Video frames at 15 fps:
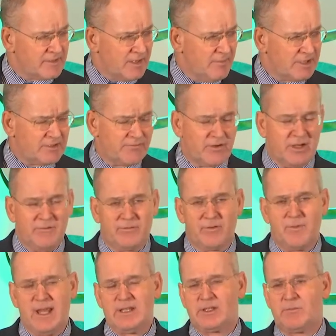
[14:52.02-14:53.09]
much for
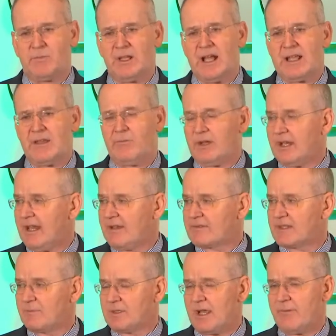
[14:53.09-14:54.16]
information blocking. We're going to have
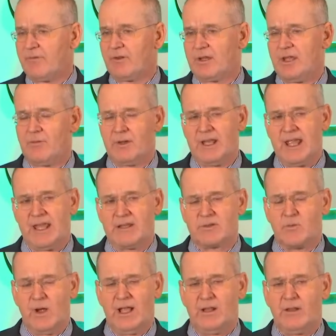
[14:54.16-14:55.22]
some time for Q&A as
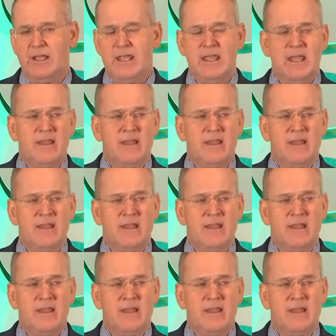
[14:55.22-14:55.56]
well.